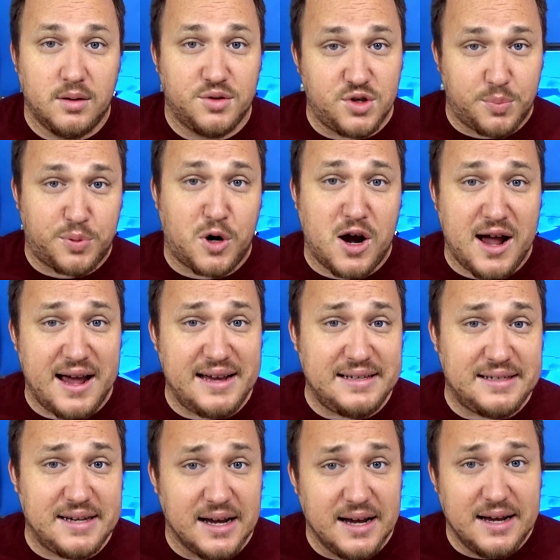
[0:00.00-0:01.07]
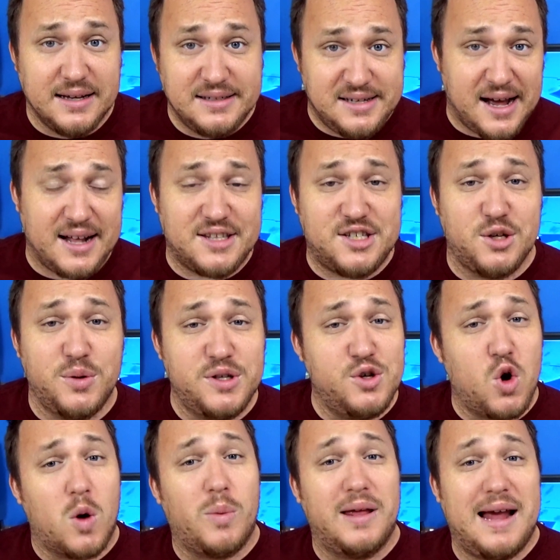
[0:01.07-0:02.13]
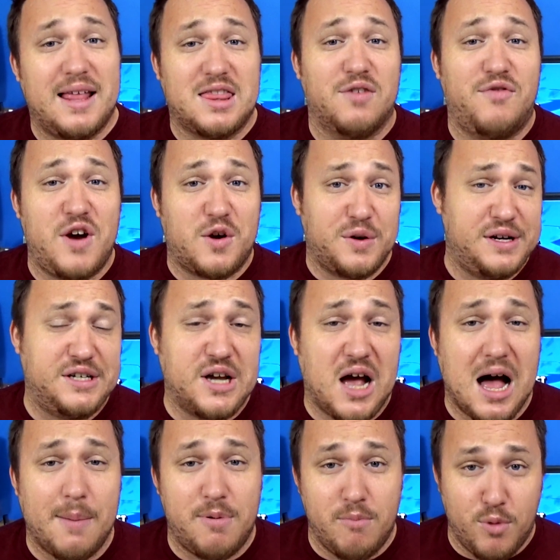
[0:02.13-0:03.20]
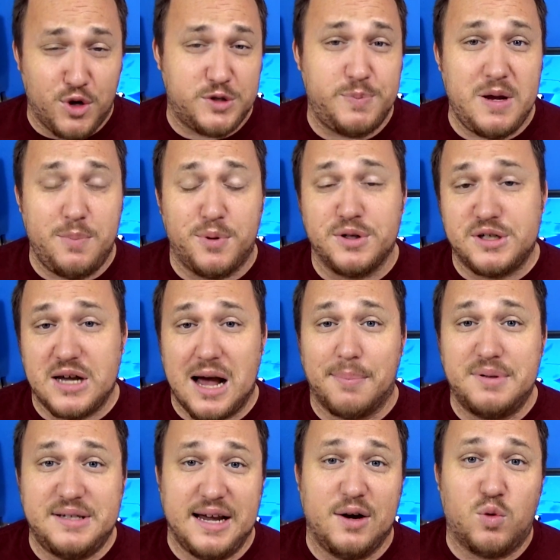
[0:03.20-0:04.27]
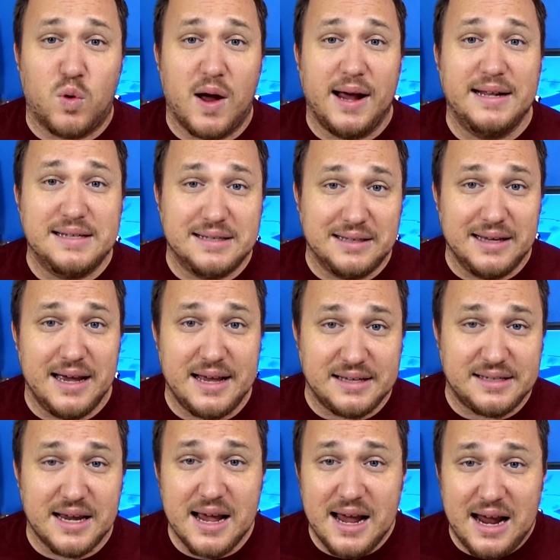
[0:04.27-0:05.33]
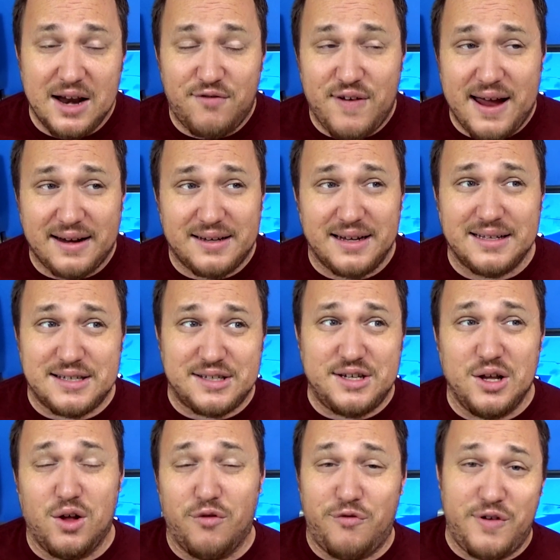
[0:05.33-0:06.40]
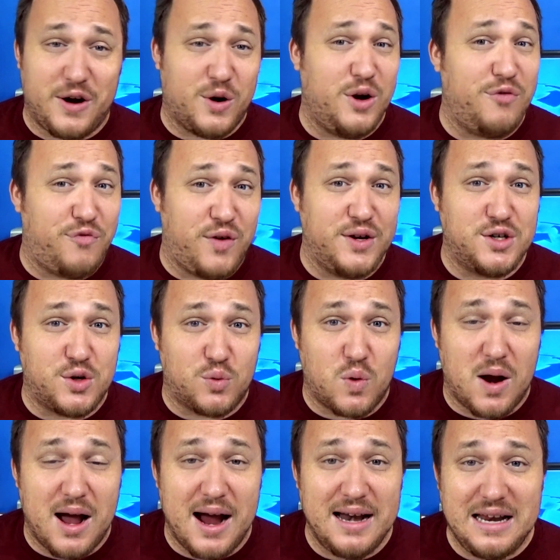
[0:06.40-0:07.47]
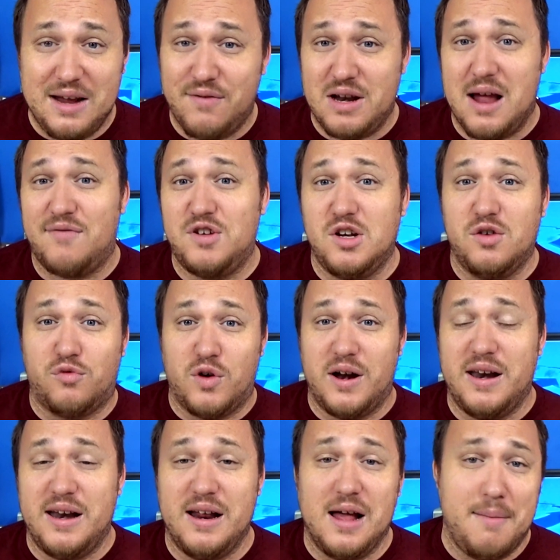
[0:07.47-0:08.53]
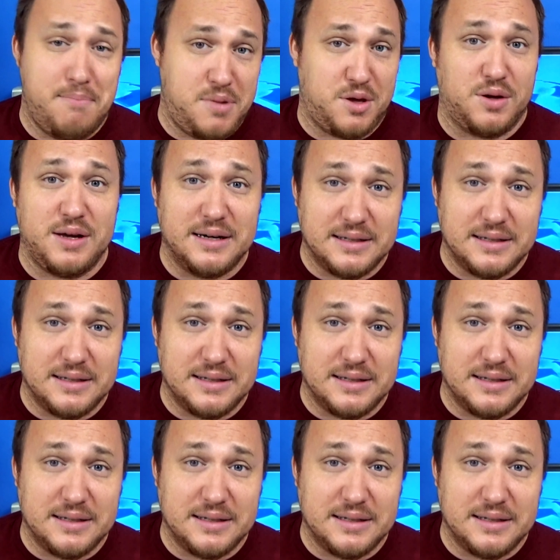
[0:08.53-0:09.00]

Surprised? Tatsu is normally at the very top of most people's top 10 rides list. In fact, it's still very fun to ride even after you've ridden it a million